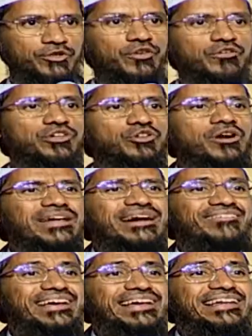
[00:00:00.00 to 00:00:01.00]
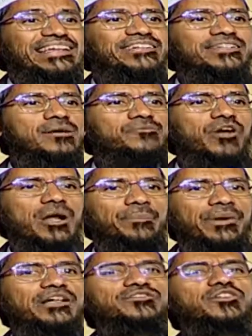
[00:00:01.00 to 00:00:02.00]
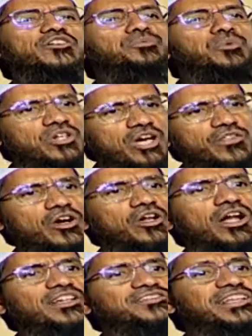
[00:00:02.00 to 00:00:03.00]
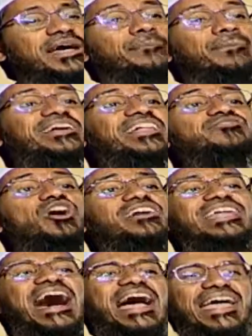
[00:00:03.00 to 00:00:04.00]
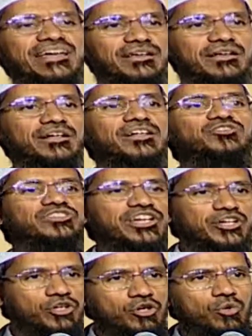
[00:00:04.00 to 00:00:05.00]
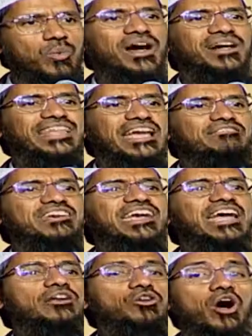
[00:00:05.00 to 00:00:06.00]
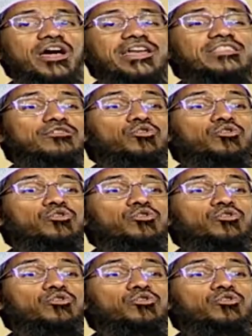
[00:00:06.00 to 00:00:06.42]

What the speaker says: So we don't have an English term for a person who's put on the cross but does not die. So the new word that we can coin is